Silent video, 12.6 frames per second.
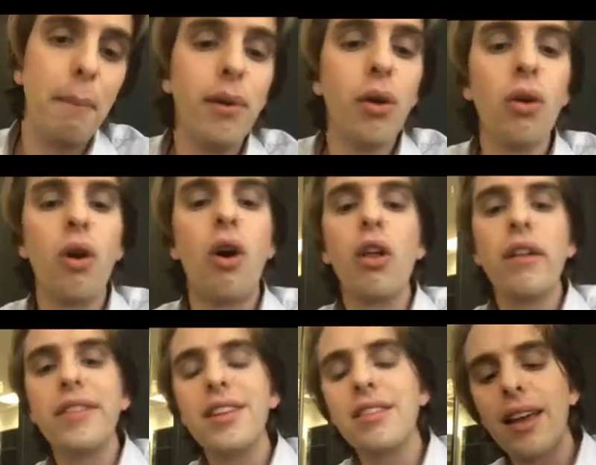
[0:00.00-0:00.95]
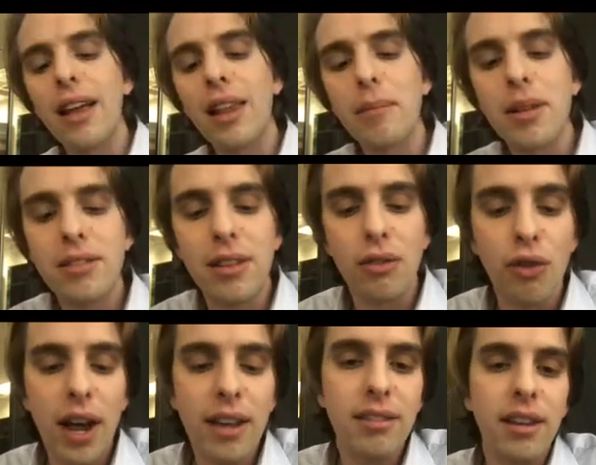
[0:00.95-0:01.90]
mill all of these elements in
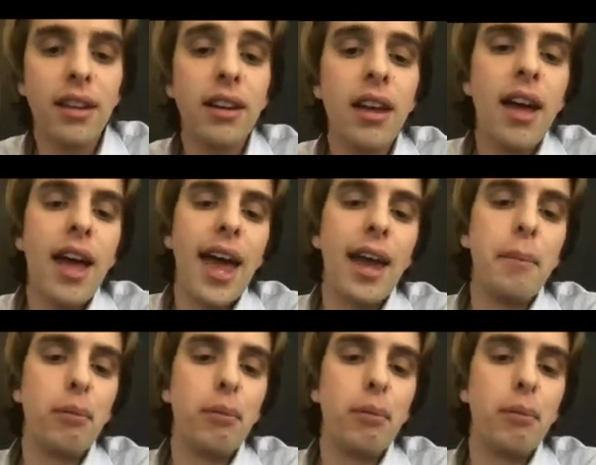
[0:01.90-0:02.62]
resin and